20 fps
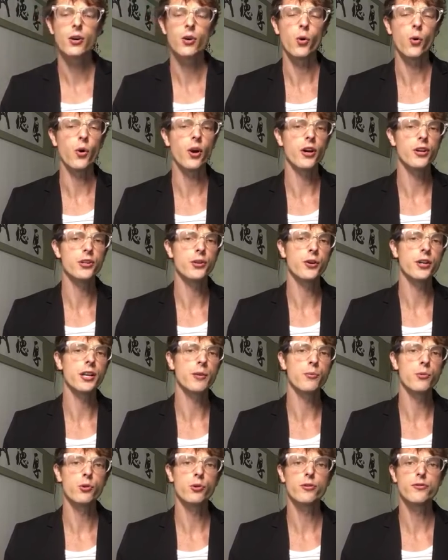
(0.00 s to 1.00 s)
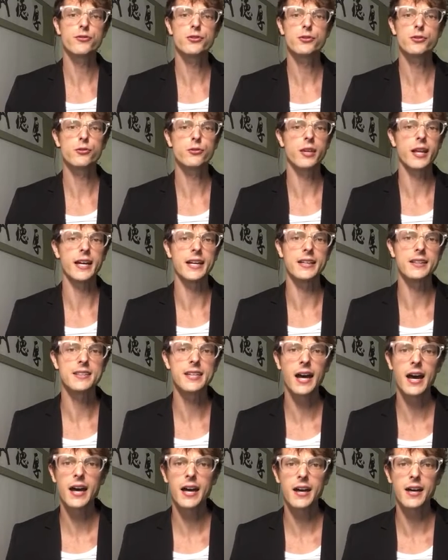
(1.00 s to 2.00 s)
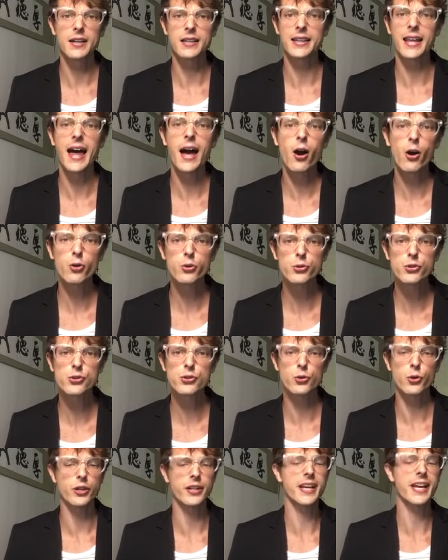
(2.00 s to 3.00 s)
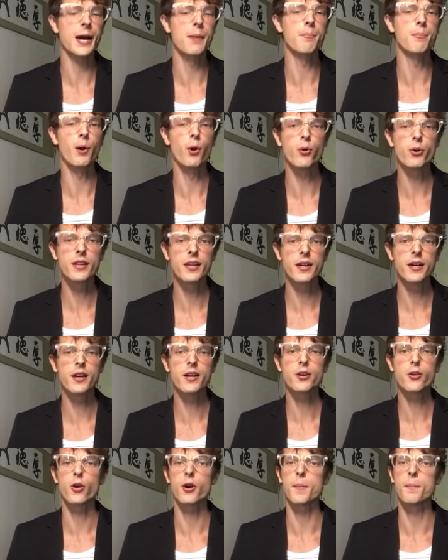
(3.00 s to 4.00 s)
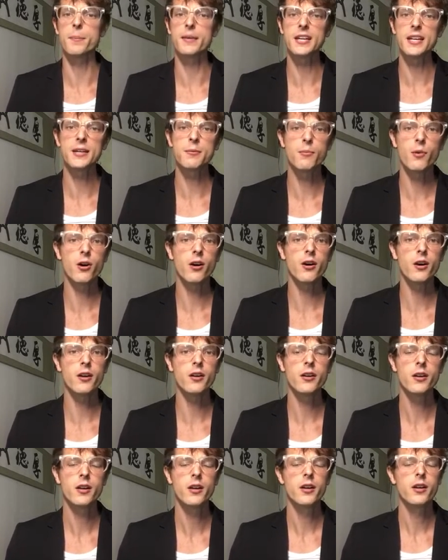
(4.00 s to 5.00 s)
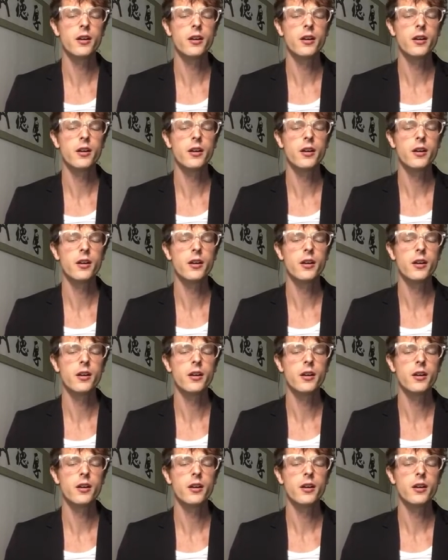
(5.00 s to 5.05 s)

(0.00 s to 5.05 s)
Or are you going to move to Laos or Cambodia or Myanmar?